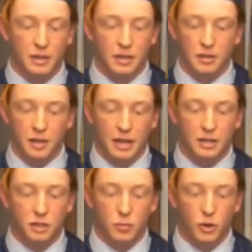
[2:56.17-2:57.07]
And on the hike
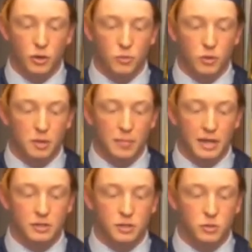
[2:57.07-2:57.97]
of the ball, the running
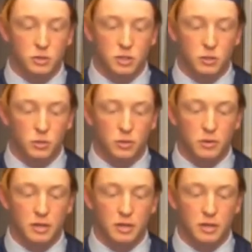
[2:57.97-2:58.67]
back turns the corner